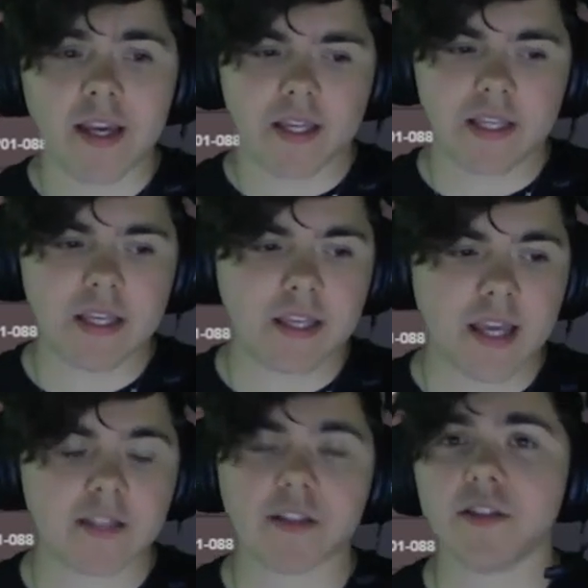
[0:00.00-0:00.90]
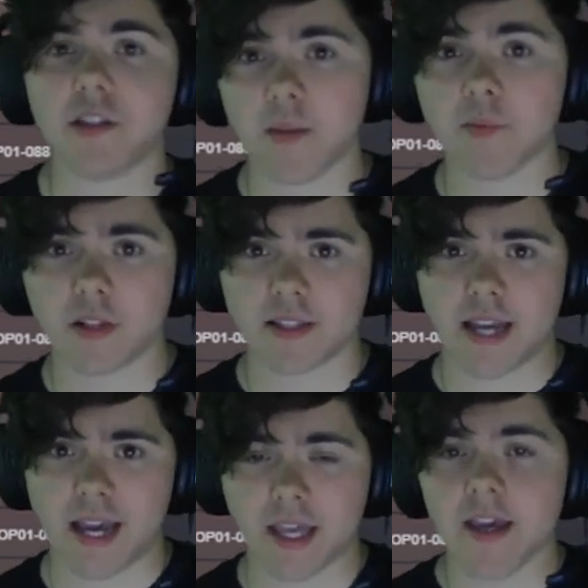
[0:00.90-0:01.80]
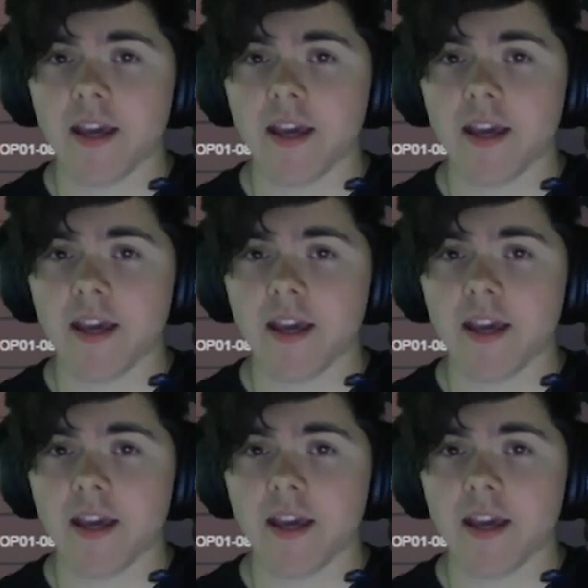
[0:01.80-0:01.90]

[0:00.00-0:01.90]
he gains double attack.